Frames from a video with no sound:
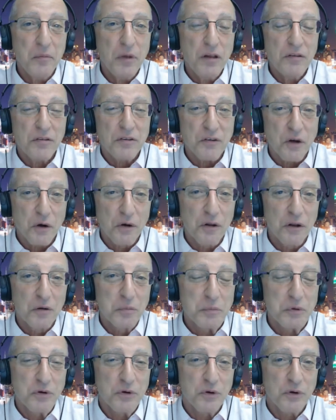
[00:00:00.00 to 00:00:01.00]
a
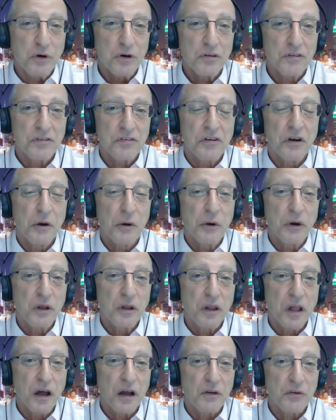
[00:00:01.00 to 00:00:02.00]
solopreneur, serial
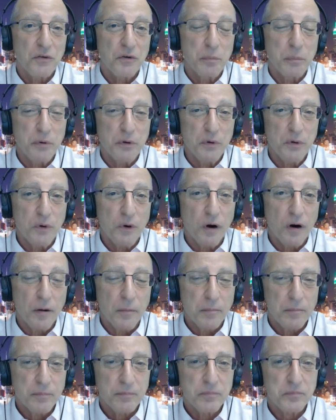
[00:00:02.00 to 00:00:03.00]
entrepreneur,
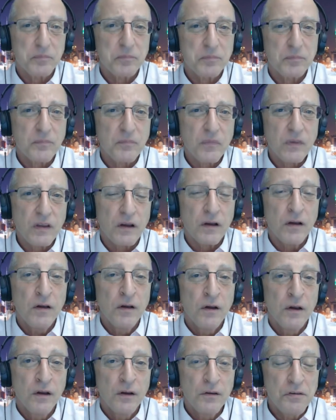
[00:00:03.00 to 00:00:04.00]

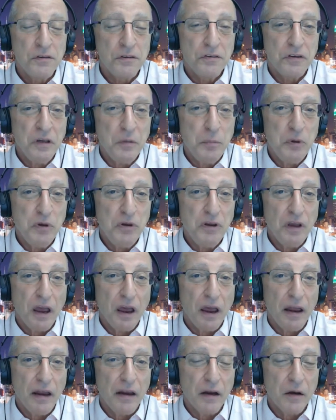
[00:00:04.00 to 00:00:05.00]

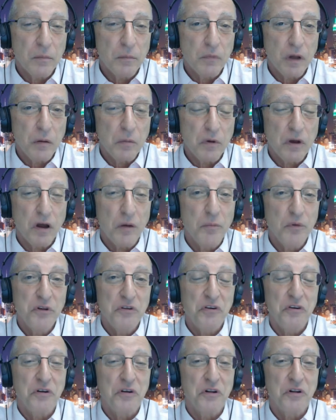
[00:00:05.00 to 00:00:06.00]
CPA. I'm coming to
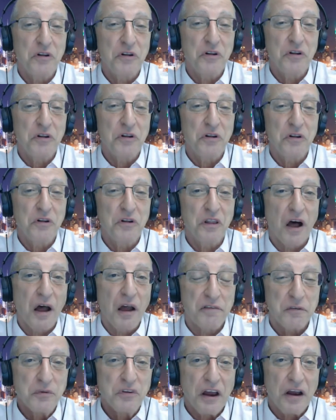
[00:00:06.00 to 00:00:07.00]
you live from
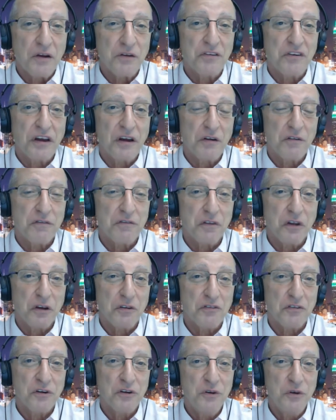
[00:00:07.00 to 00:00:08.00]
downtown
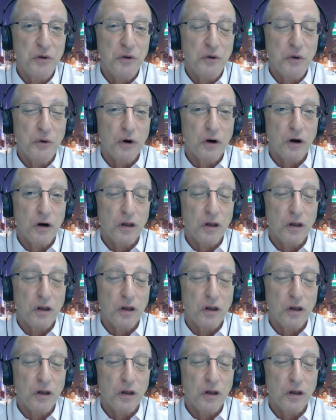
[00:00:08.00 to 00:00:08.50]
Flushing, New York.